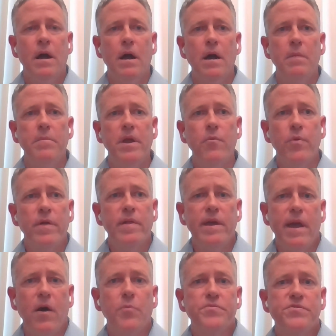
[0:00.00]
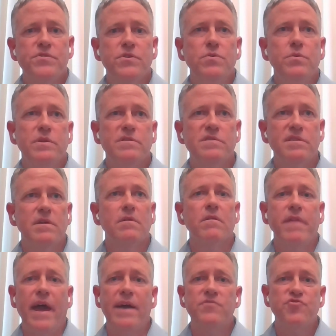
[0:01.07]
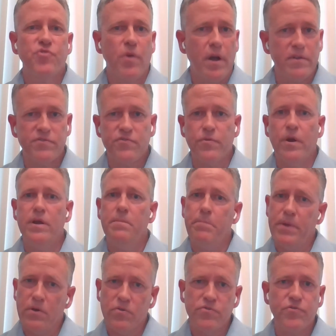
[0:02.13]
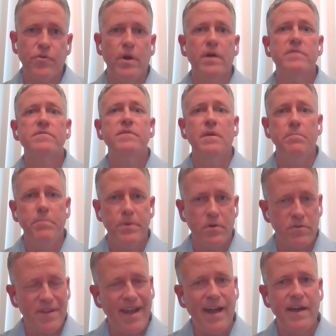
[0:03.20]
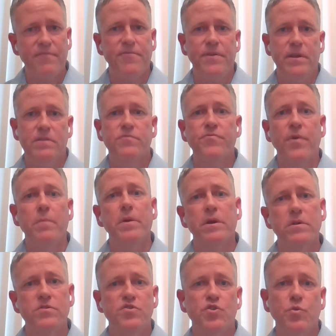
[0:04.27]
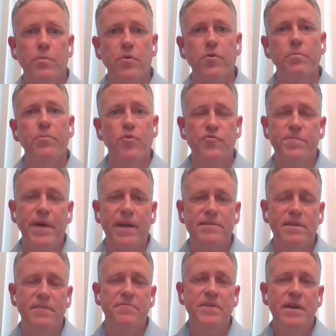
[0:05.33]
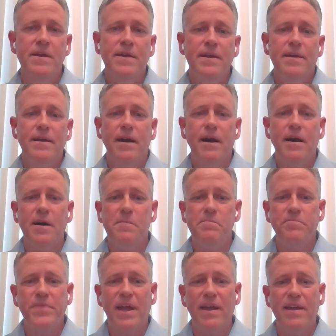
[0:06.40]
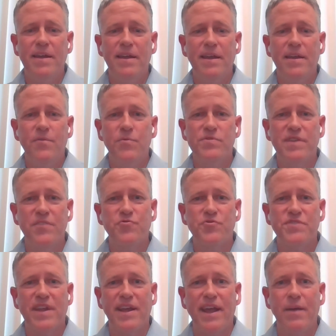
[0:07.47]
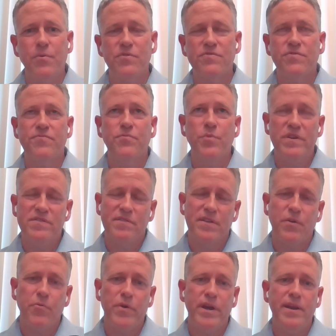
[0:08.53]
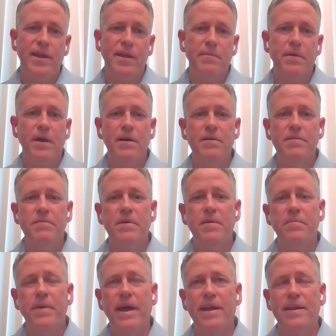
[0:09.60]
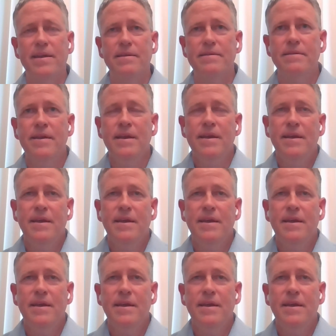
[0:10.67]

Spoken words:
It really helps to instill that trust, right? Build trust and build confidence from a consumer perspective. It was interesting. I was recently reading back in